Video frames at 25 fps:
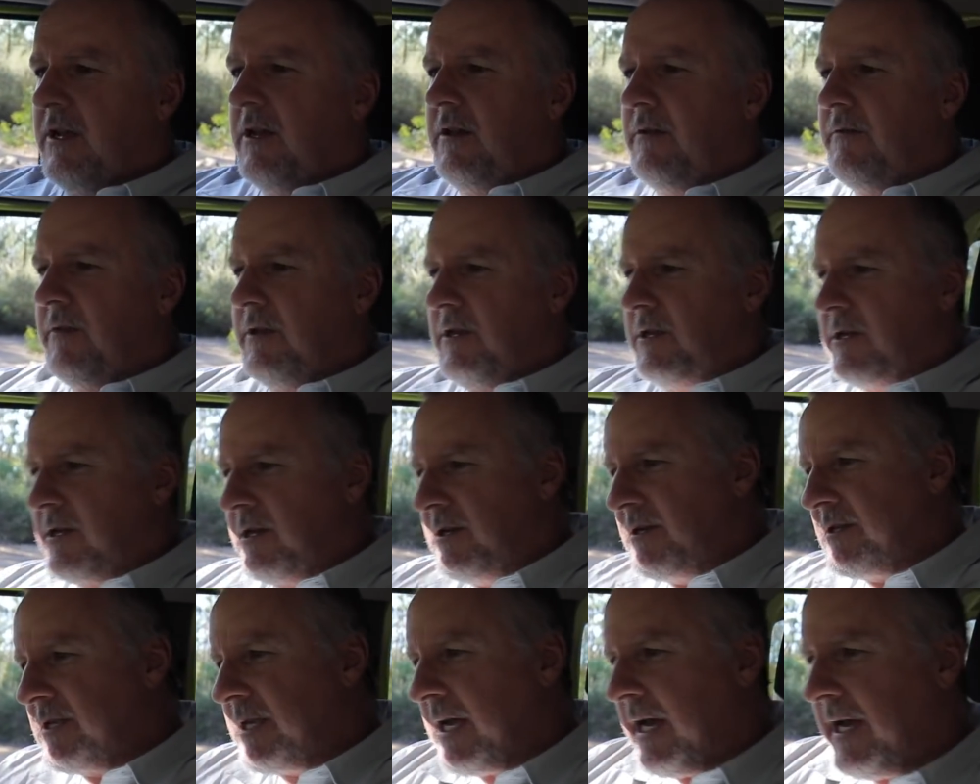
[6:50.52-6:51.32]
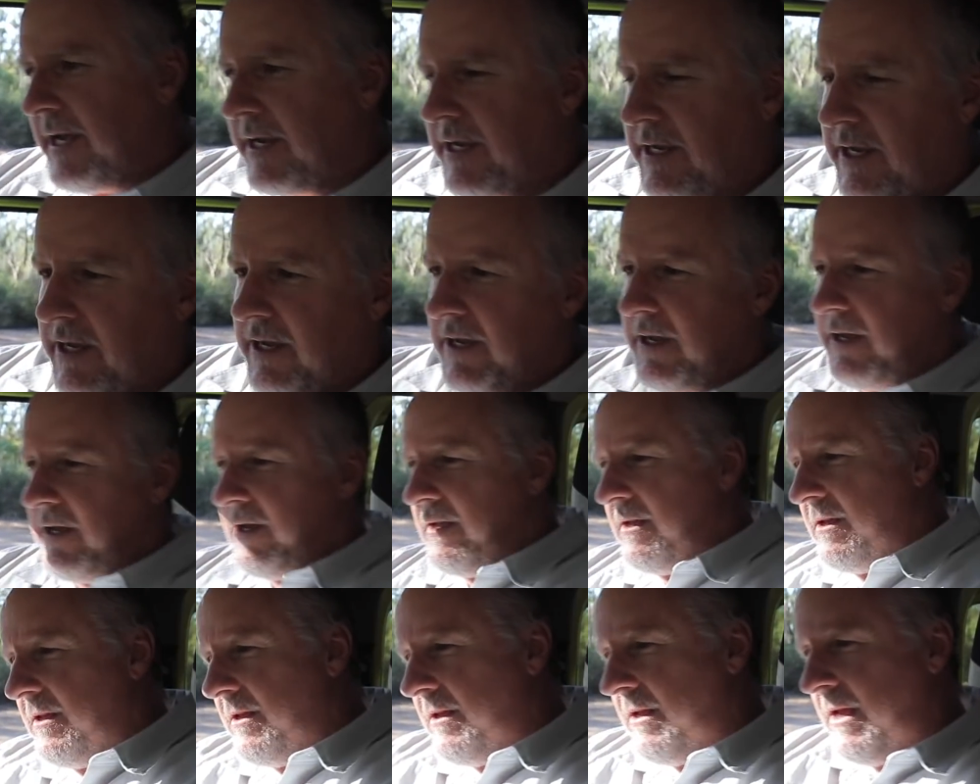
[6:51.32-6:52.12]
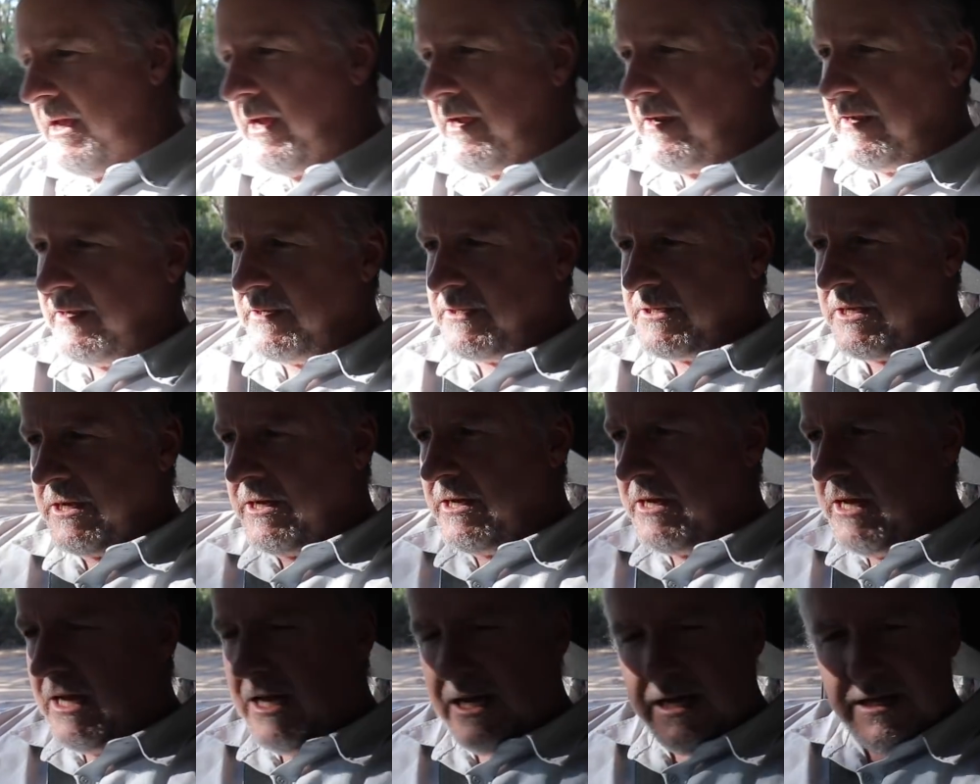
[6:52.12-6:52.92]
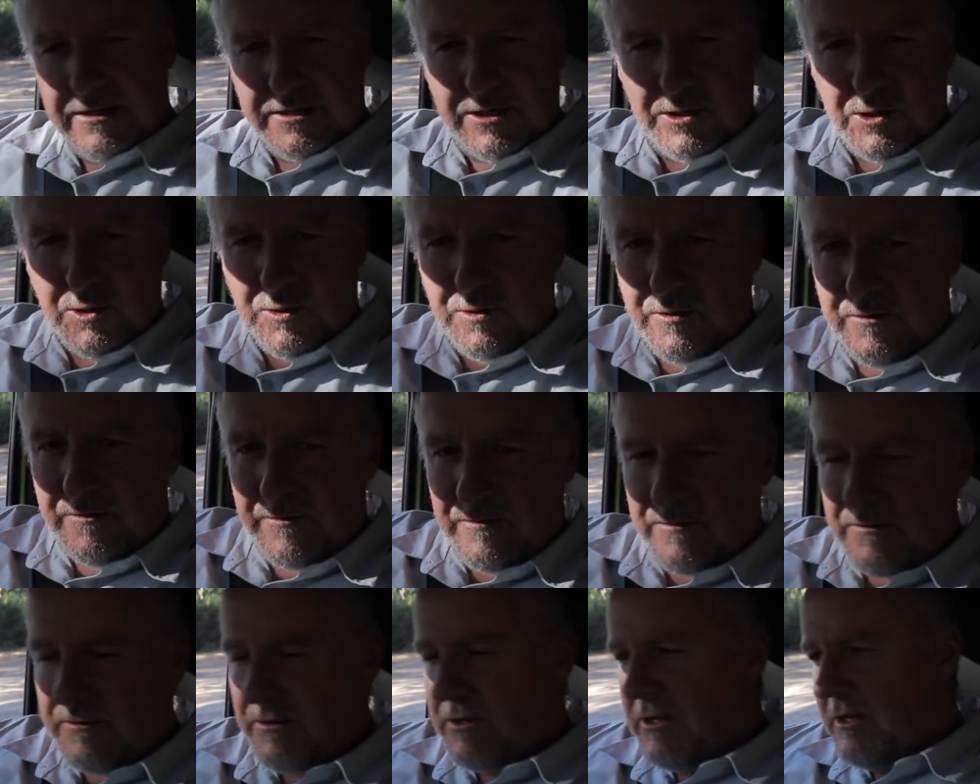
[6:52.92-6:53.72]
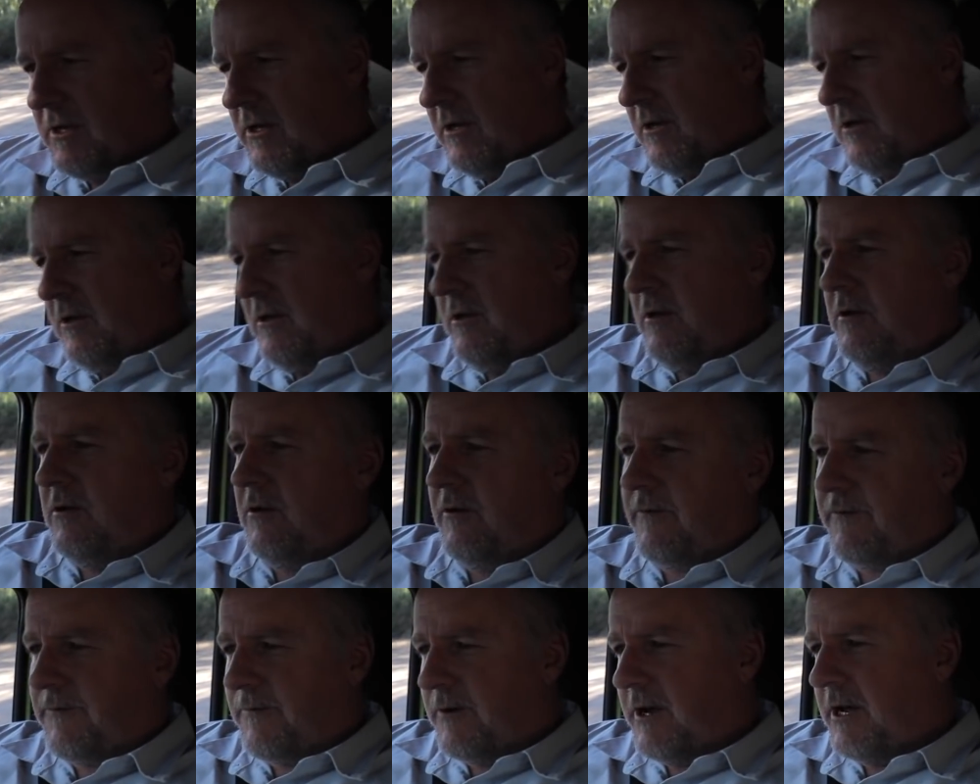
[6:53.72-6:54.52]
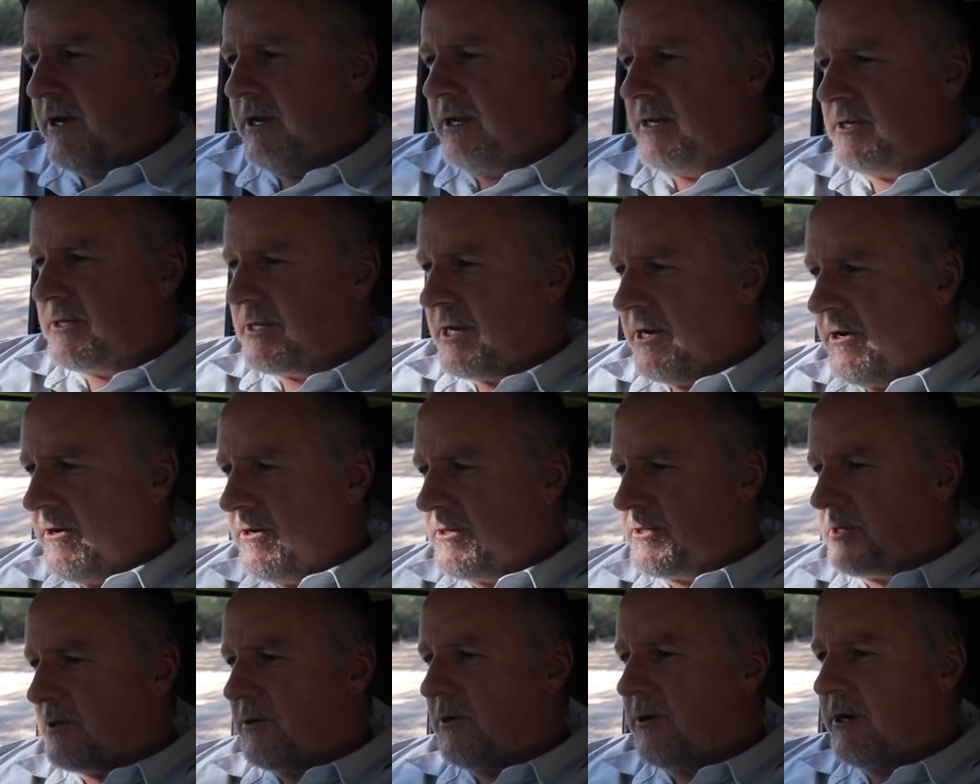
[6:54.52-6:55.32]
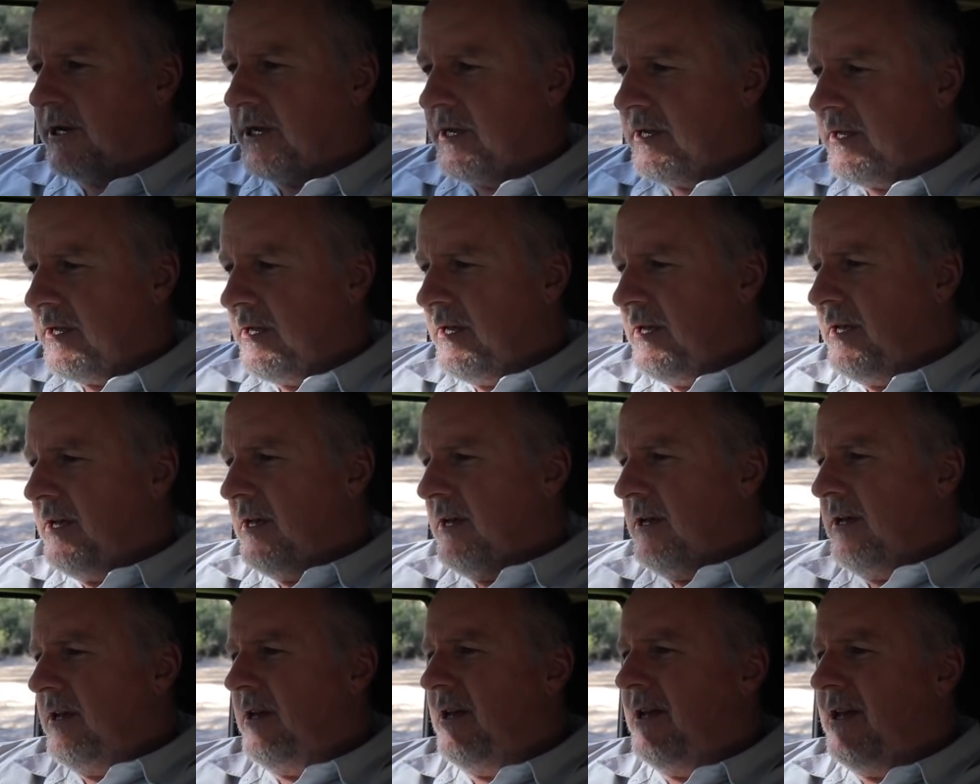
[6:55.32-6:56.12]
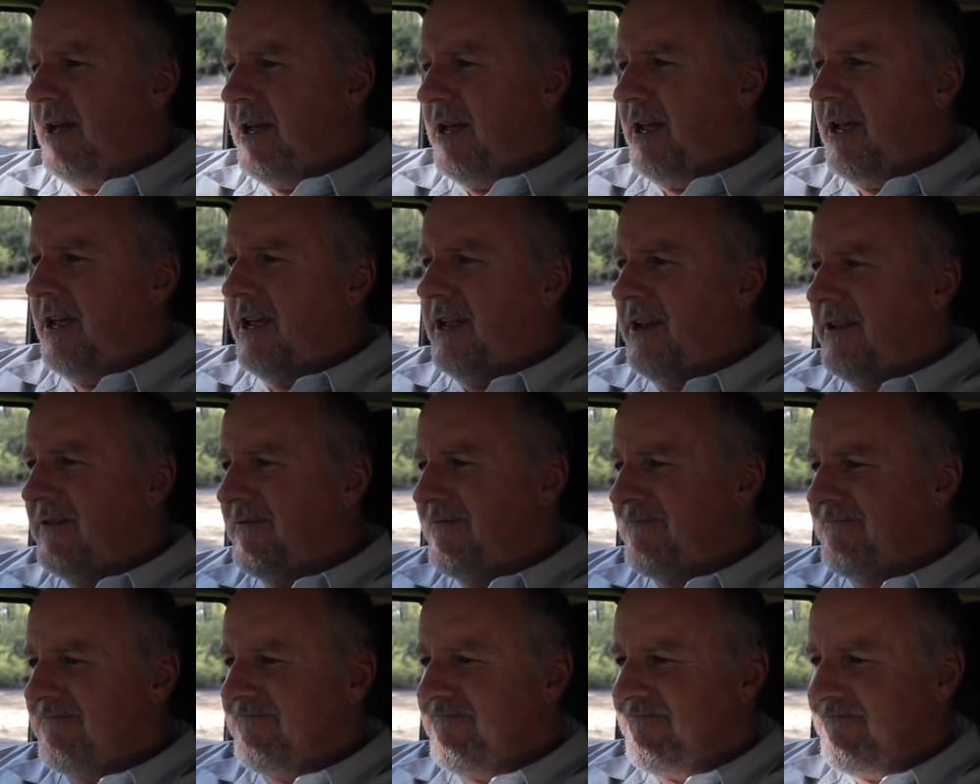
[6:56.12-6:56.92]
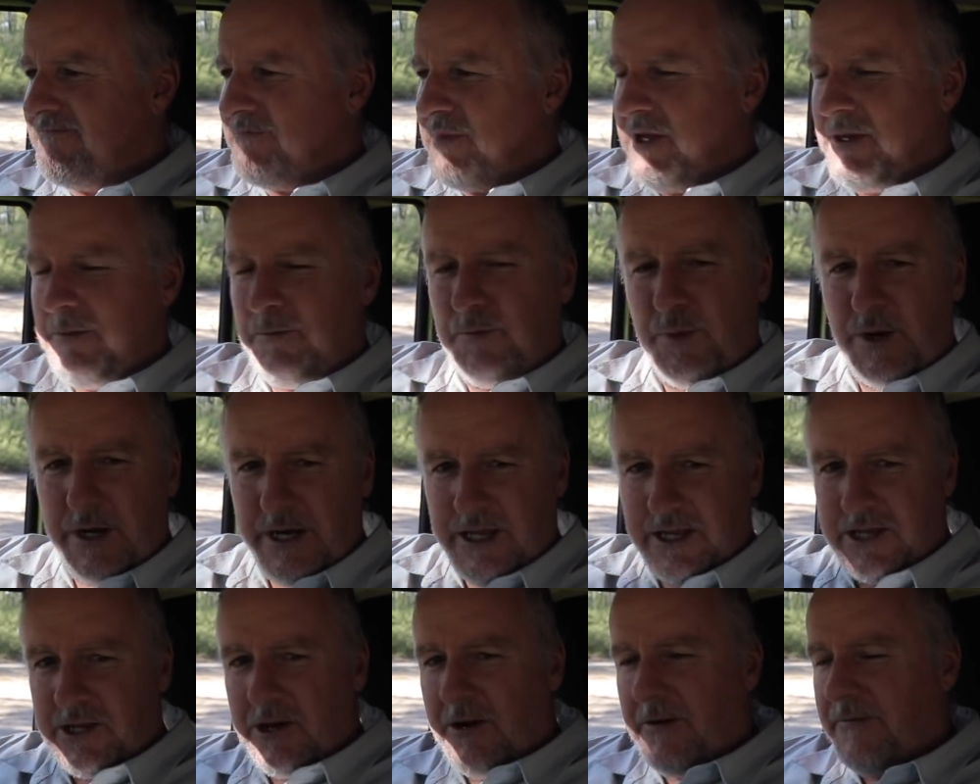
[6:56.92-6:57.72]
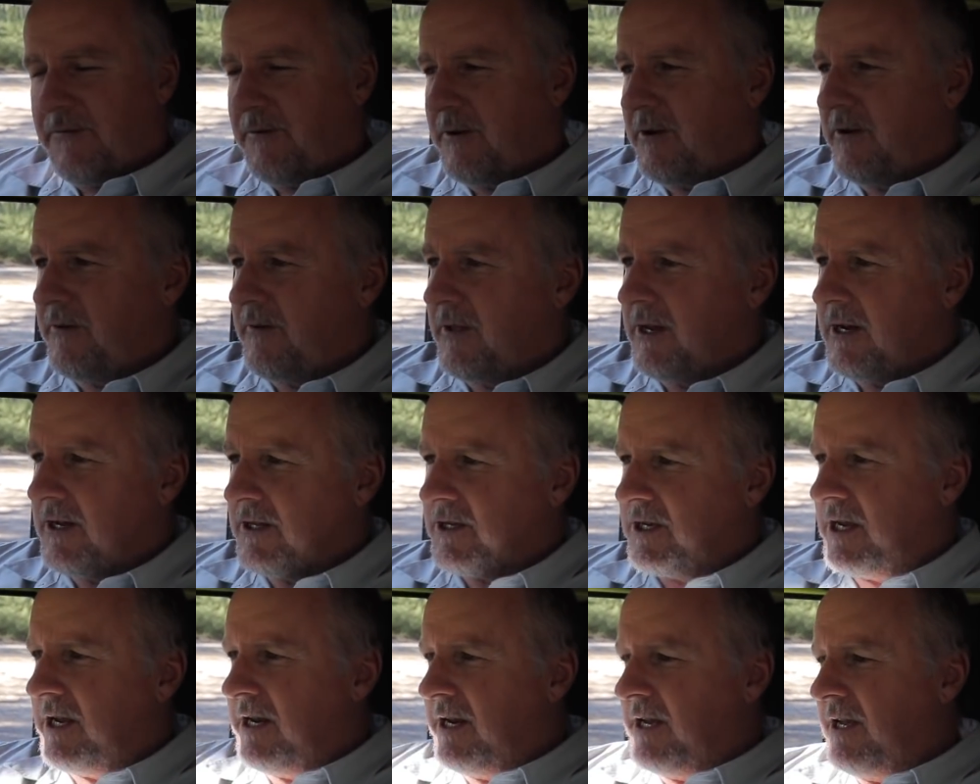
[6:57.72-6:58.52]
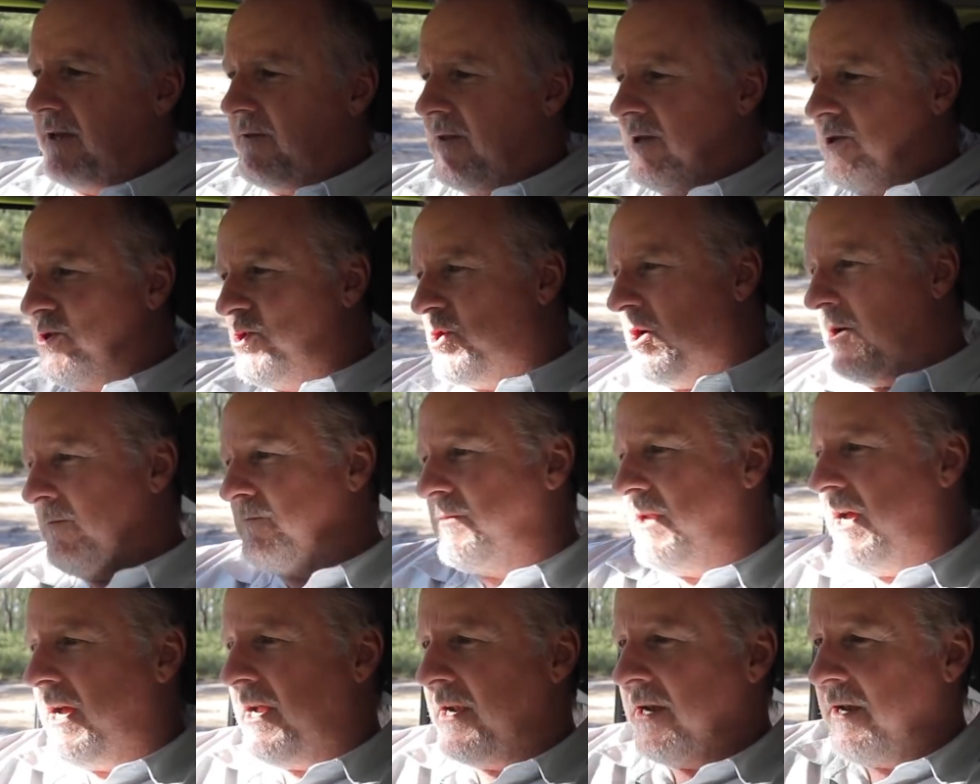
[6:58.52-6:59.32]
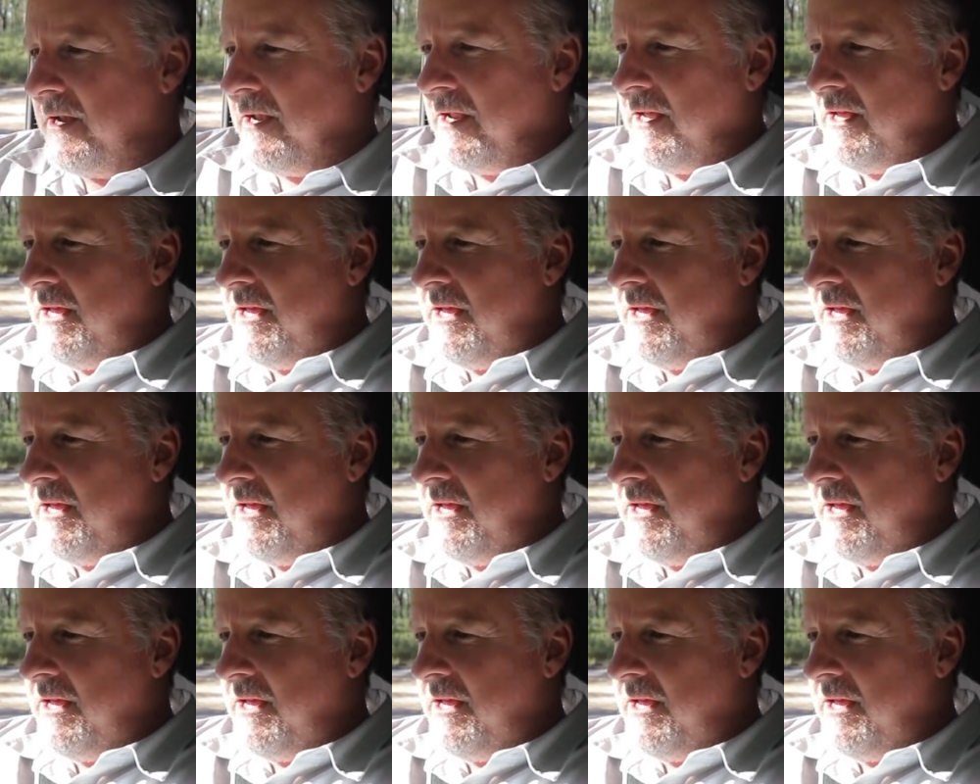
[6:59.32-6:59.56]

that you can take out into hardcore off-roading territory and be pretty confident that it's going to get the job done.